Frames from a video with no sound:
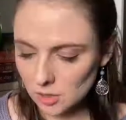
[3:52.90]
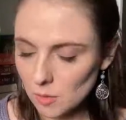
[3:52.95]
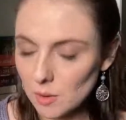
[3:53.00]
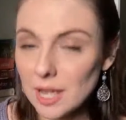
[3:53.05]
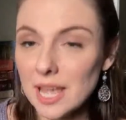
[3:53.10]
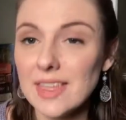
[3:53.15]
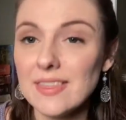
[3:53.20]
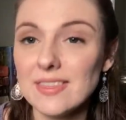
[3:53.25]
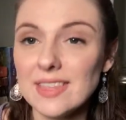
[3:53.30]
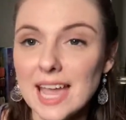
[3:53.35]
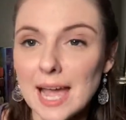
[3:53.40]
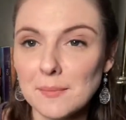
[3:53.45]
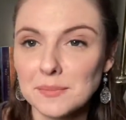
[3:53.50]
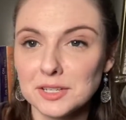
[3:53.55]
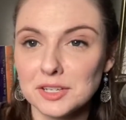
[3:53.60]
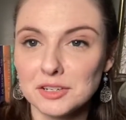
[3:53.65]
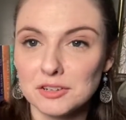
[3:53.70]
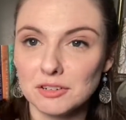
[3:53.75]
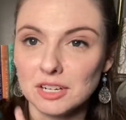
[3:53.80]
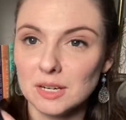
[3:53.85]
So In the
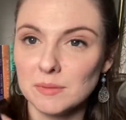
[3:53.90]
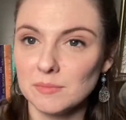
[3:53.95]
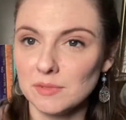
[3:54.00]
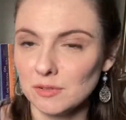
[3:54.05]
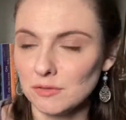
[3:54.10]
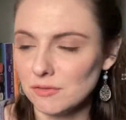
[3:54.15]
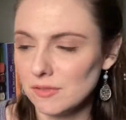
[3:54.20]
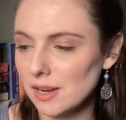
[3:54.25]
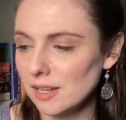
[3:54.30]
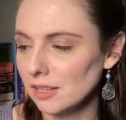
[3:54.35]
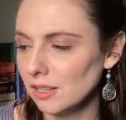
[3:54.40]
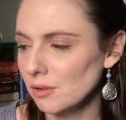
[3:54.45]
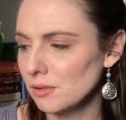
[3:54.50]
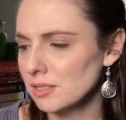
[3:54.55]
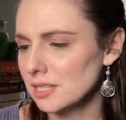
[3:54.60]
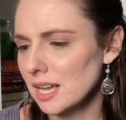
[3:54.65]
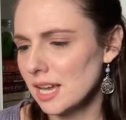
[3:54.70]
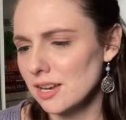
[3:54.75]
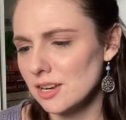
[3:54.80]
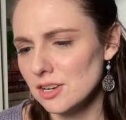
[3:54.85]
Absent Dream
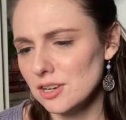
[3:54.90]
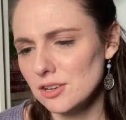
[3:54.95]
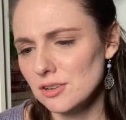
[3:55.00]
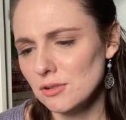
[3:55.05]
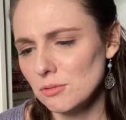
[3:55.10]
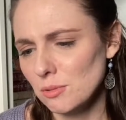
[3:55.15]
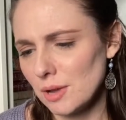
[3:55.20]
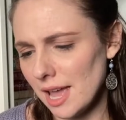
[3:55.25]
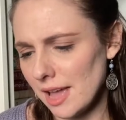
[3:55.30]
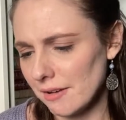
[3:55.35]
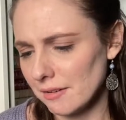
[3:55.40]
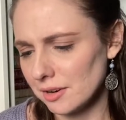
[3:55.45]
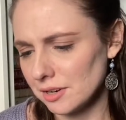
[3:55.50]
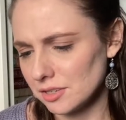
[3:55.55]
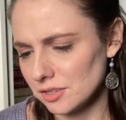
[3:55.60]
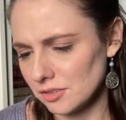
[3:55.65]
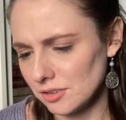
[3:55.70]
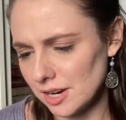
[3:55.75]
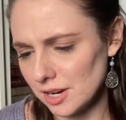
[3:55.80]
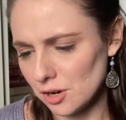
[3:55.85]
follows a new
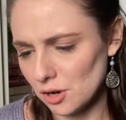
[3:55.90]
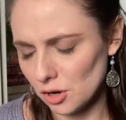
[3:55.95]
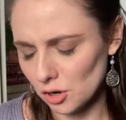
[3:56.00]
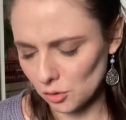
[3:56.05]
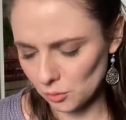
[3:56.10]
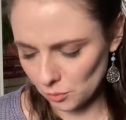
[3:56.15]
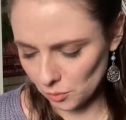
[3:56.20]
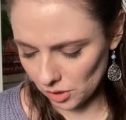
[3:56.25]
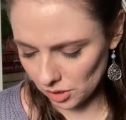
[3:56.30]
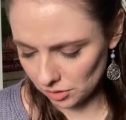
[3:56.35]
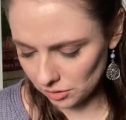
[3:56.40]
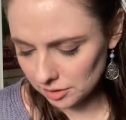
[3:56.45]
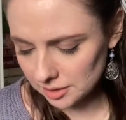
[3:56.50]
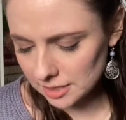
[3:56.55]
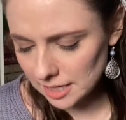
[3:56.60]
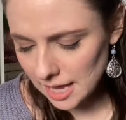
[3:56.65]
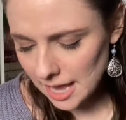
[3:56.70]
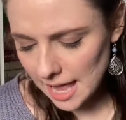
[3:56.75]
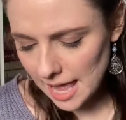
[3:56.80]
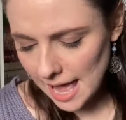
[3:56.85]
character in her
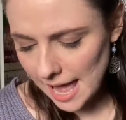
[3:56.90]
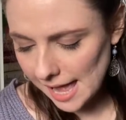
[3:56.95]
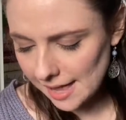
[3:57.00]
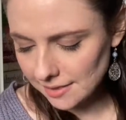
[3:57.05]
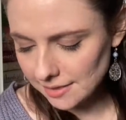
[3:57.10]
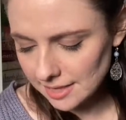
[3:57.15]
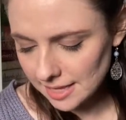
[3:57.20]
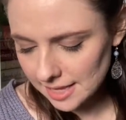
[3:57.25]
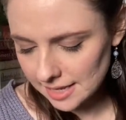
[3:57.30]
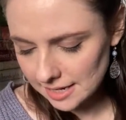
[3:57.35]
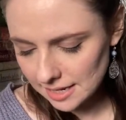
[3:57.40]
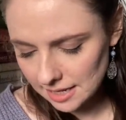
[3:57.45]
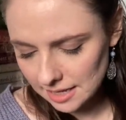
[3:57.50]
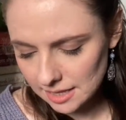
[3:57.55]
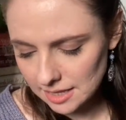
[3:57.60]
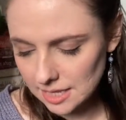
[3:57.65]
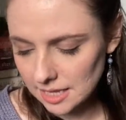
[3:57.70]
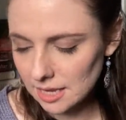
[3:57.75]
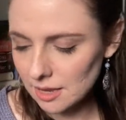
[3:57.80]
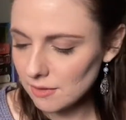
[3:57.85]
world, and then
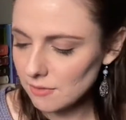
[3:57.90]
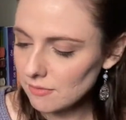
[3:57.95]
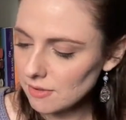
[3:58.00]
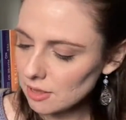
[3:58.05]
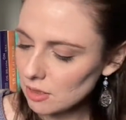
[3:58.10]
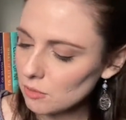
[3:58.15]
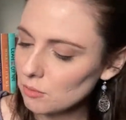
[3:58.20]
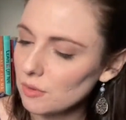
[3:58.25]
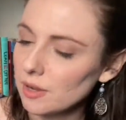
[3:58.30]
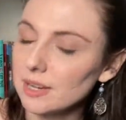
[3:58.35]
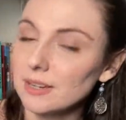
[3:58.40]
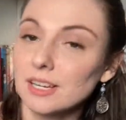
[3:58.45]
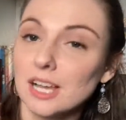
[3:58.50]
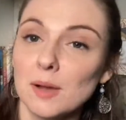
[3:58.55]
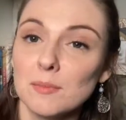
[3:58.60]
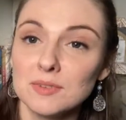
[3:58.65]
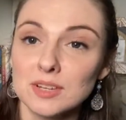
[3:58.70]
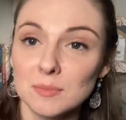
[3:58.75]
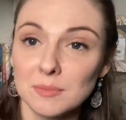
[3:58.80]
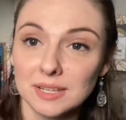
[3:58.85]
the 5th one,
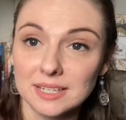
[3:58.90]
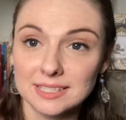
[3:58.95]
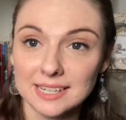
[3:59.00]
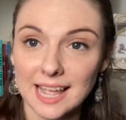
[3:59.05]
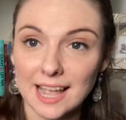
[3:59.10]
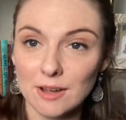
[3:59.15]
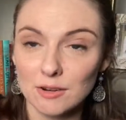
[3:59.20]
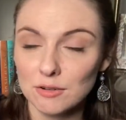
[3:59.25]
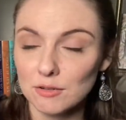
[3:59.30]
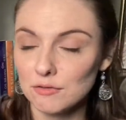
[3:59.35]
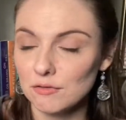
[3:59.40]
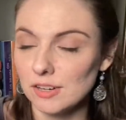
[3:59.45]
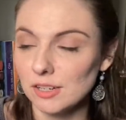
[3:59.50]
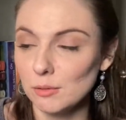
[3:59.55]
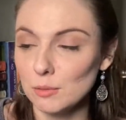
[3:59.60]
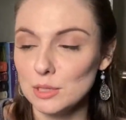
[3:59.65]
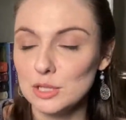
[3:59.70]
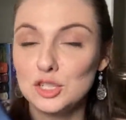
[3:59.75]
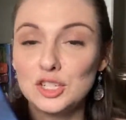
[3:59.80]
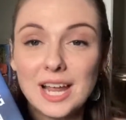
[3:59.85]
Come Tumbling Down,
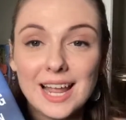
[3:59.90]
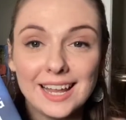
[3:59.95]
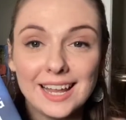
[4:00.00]
follows